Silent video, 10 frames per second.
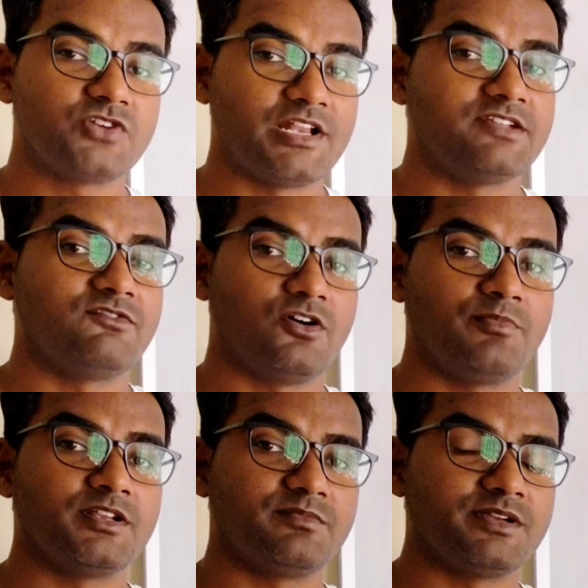child
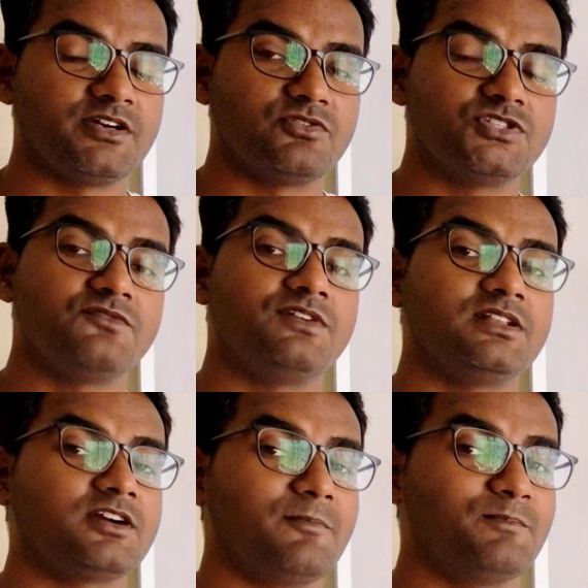development and pedagogy,
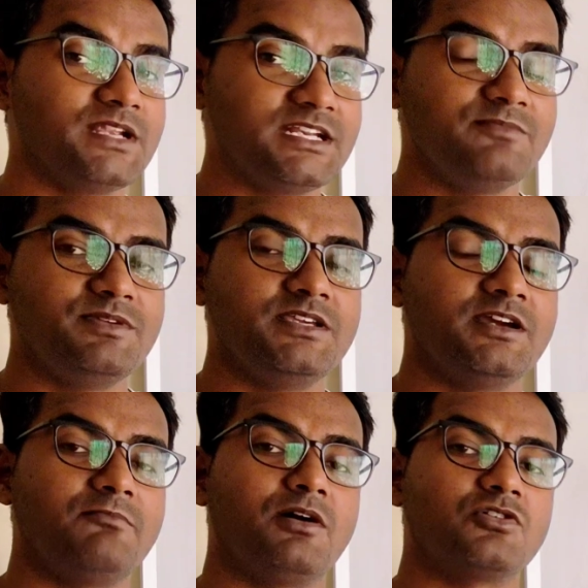will completely be
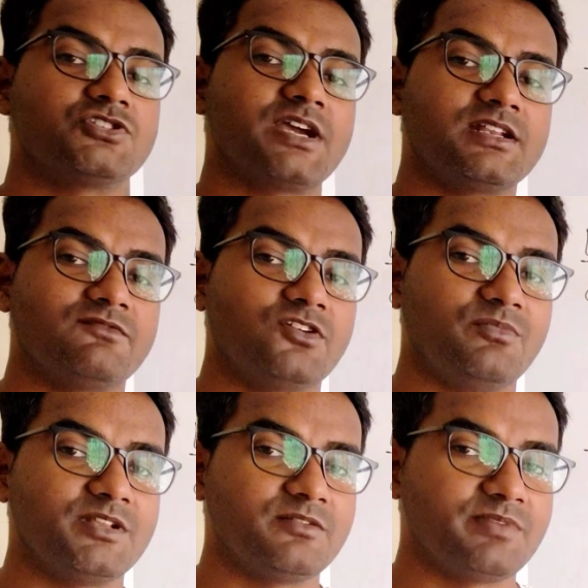about child
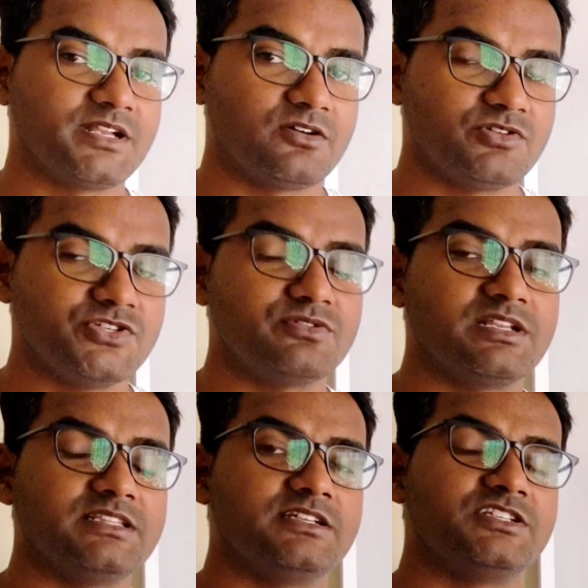development and pedagogy
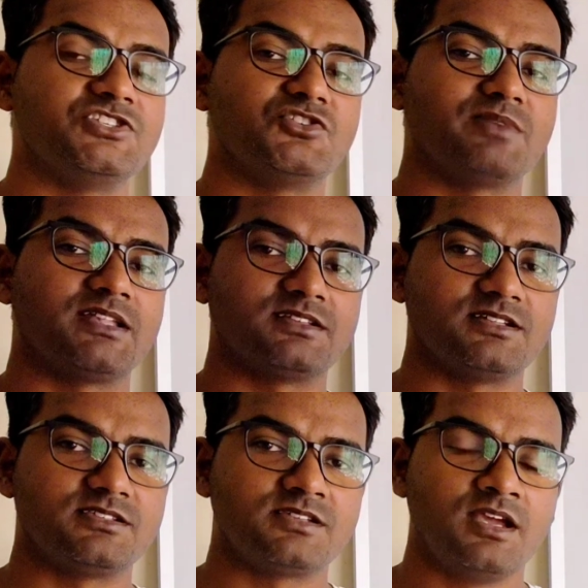only, the teaching
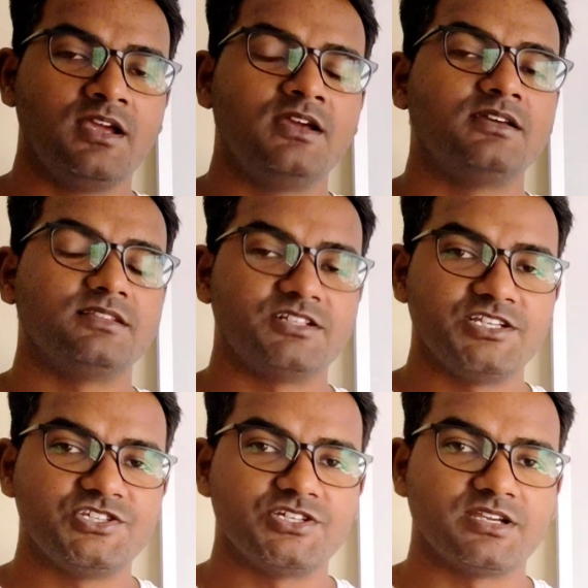methods, the
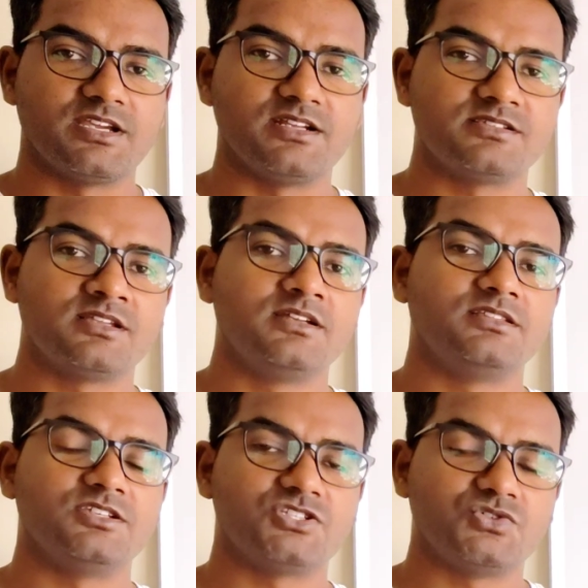teaching aids,
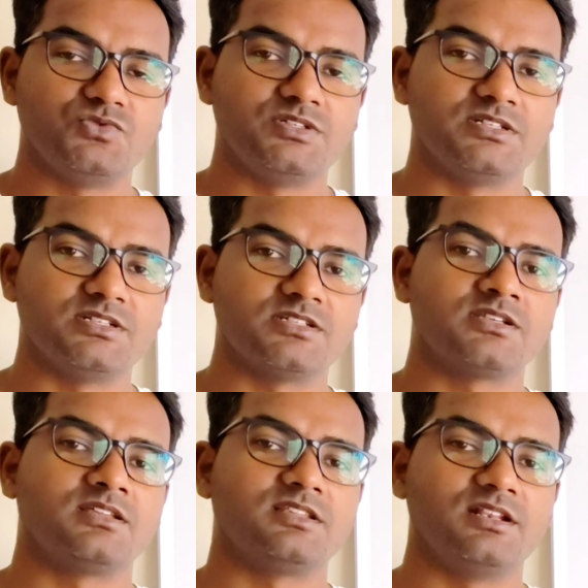the
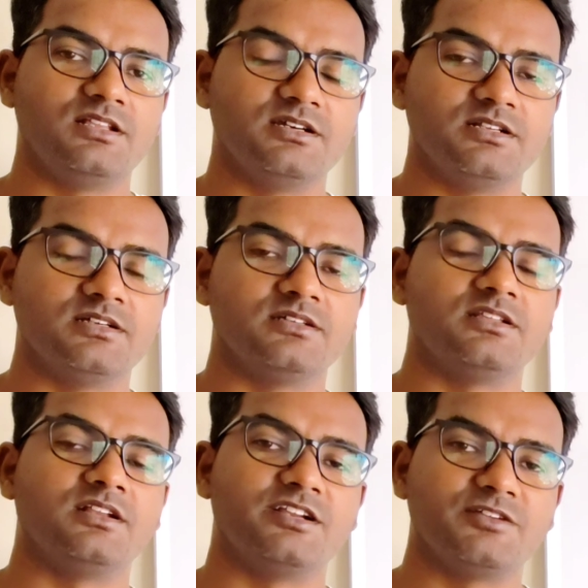student, the learner,
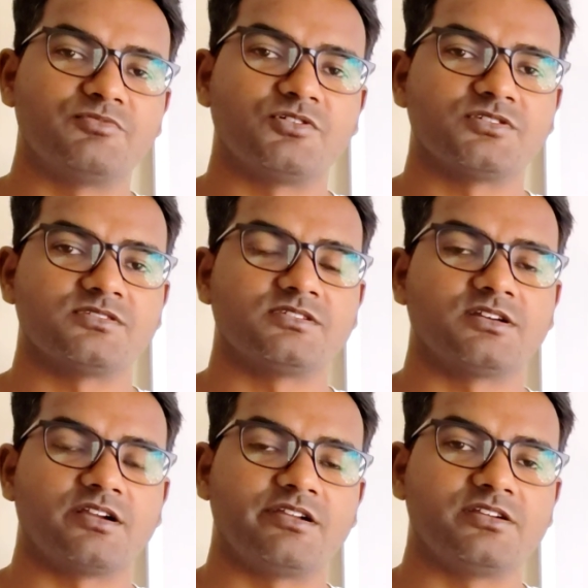the learning process, the
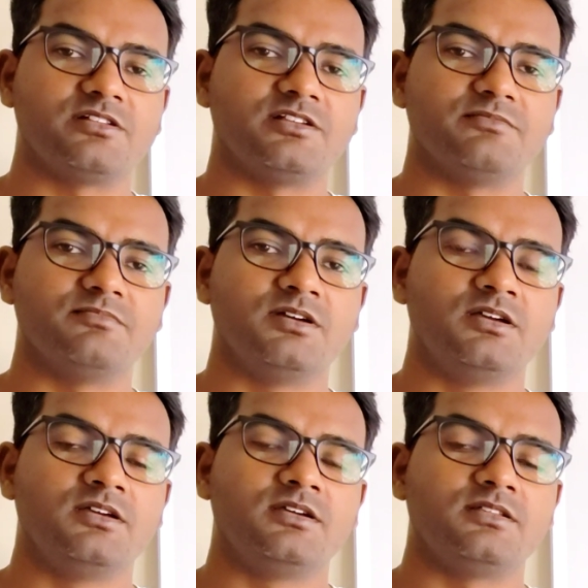curriculum,
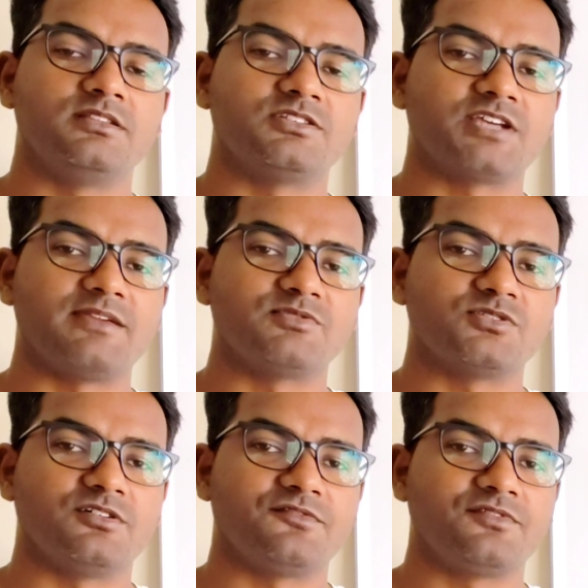the types
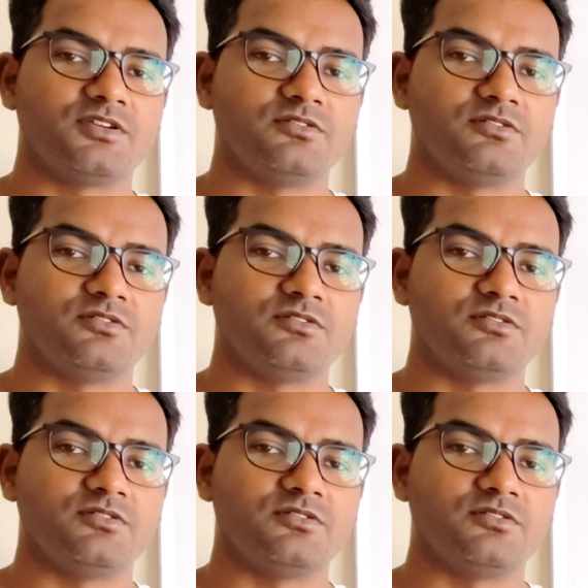of